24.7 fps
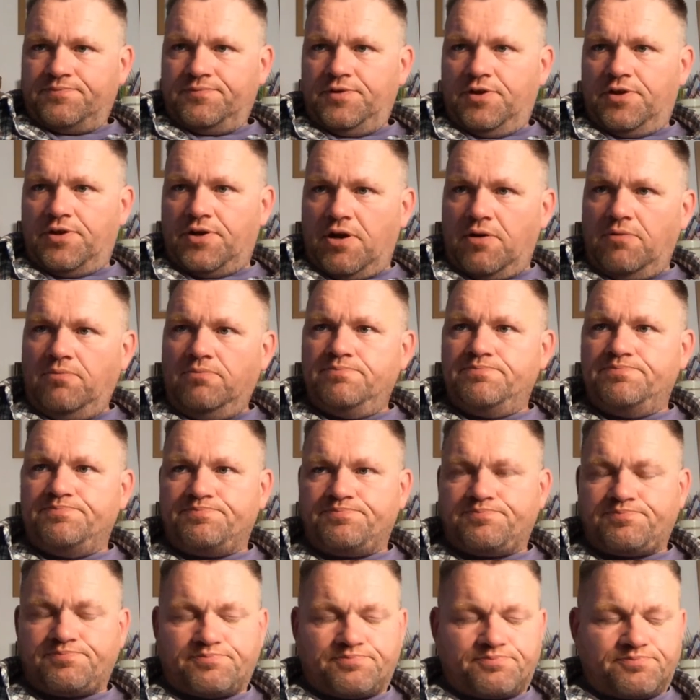
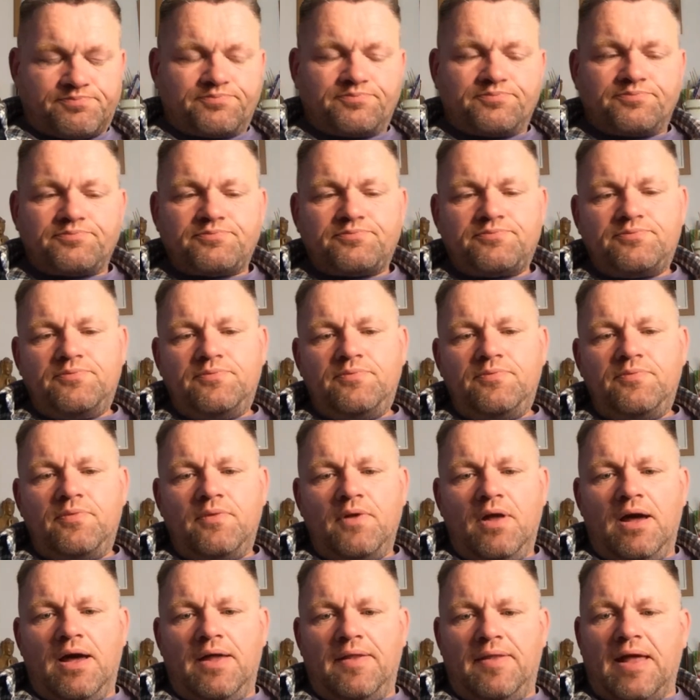
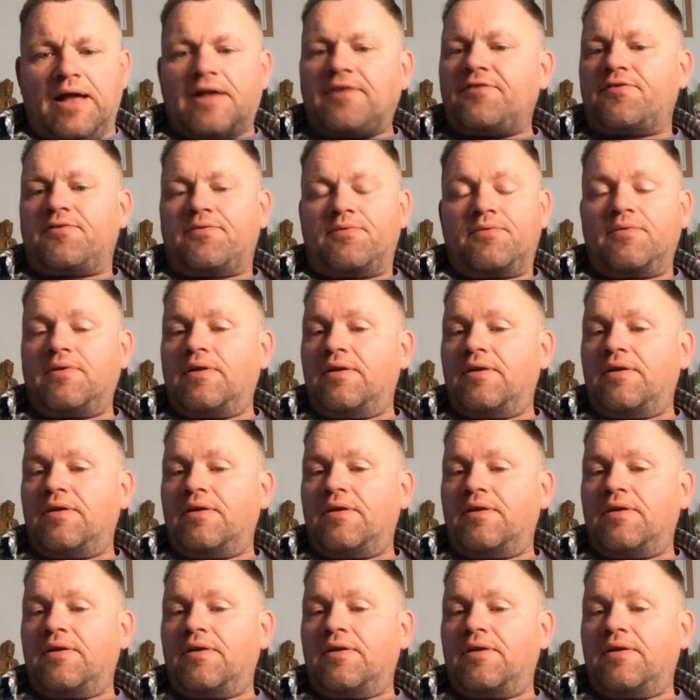and that's